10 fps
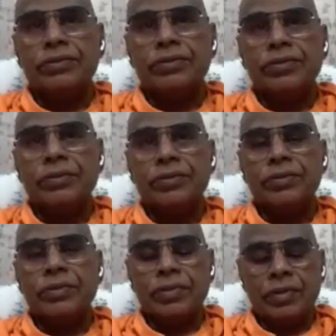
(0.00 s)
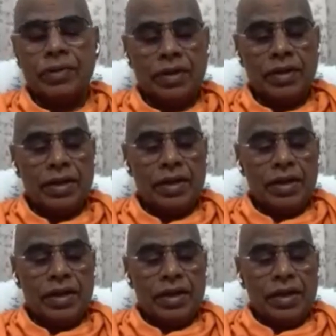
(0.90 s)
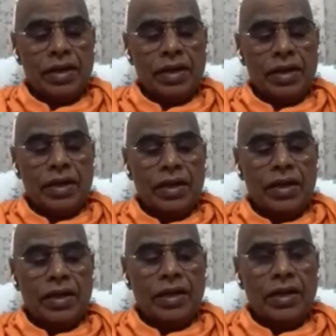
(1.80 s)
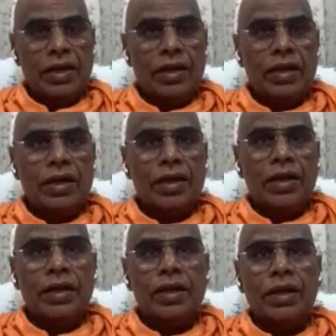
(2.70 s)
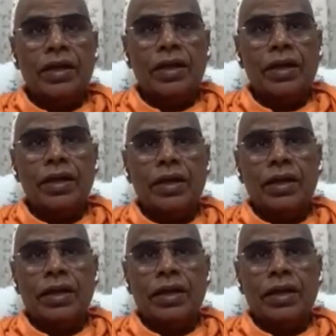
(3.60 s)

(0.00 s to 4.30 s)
Nothing is said.